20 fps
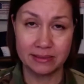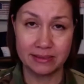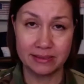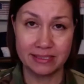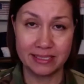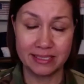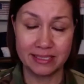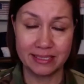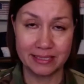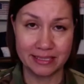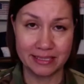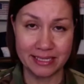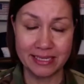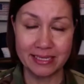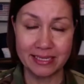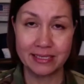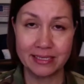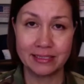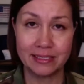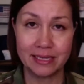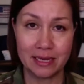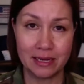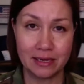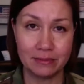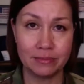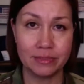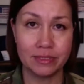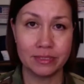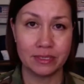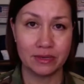Did it stink at
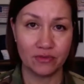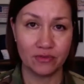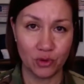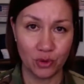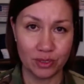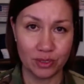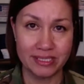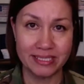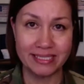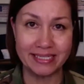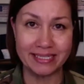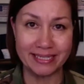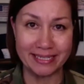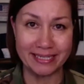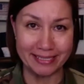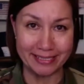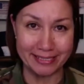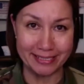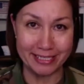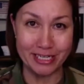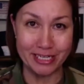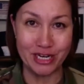times? Of course it does,